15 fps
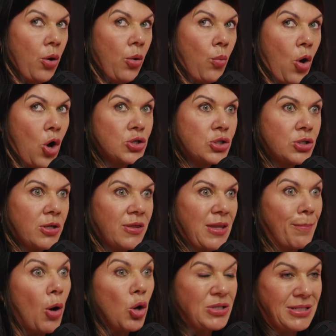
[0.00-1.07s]
what the
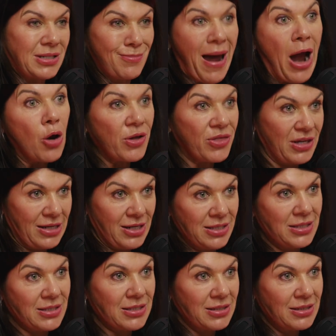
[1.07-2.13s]
Boston Marathon
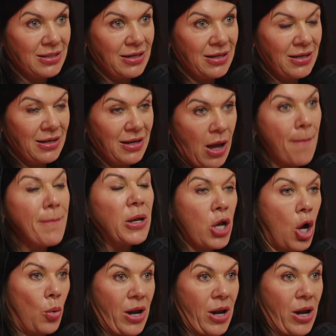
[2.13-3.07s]
is, but no one